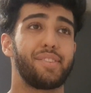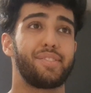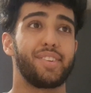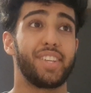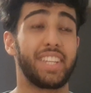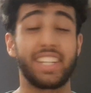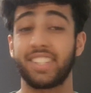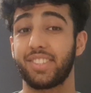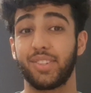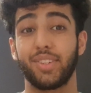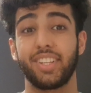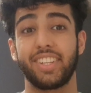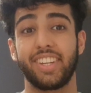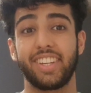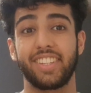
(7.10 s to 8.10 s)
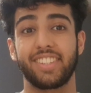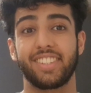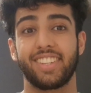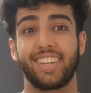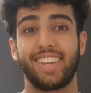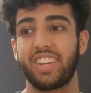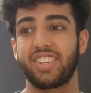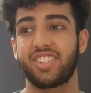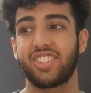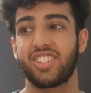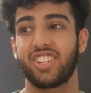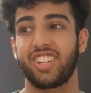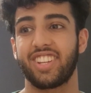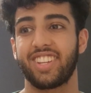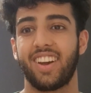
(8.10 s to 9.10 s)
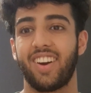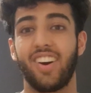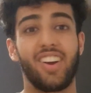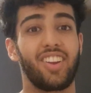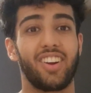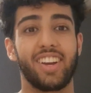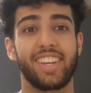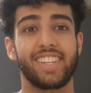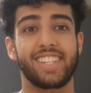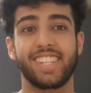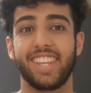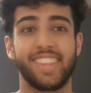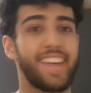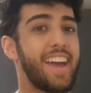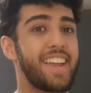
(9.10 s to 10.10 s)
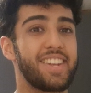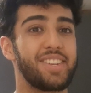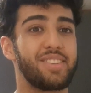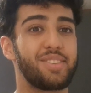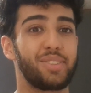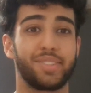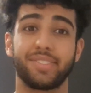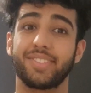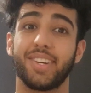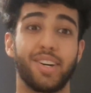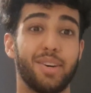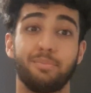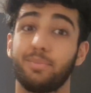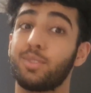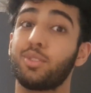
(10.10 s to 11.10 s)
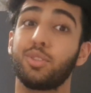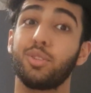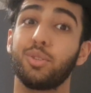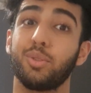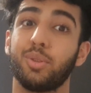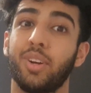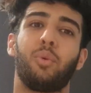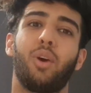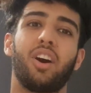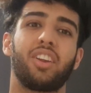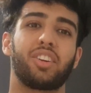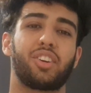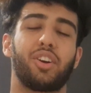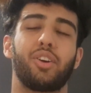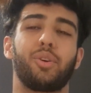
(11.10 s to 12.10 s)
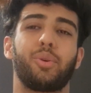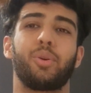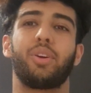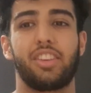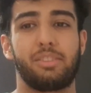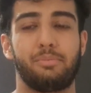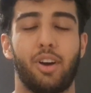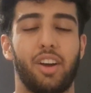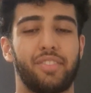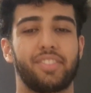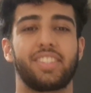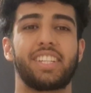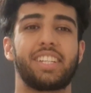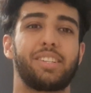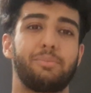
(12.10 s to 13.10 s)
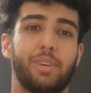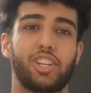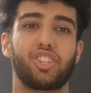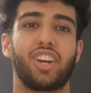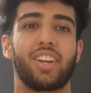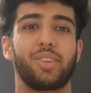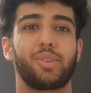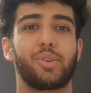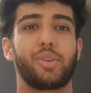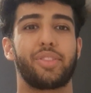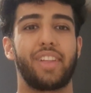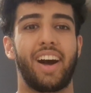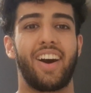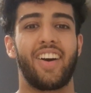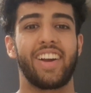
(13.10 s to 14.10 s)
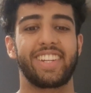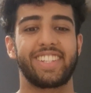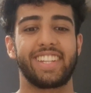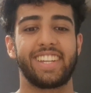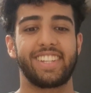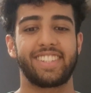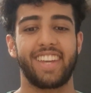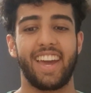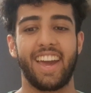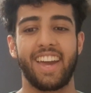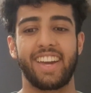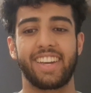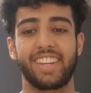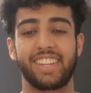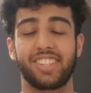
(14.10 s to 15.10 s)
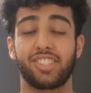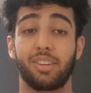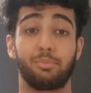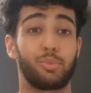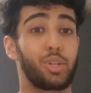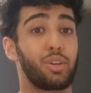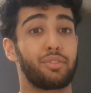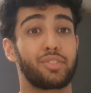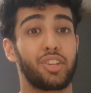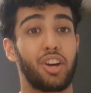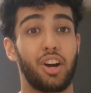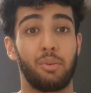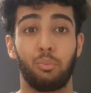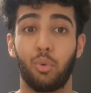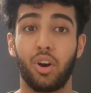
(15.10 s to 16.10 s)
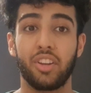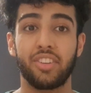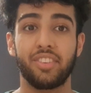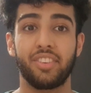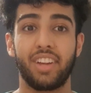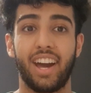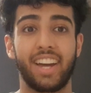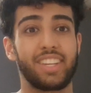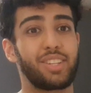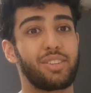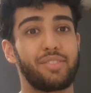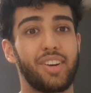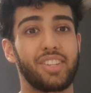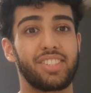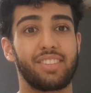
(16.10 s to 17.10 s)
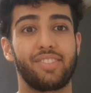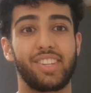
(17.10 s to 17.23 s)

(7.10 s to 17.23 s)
for the Easter holidays, which highlights the end of term 2. A while ago, you might have seen on my channel that I did a summary of term 1 at university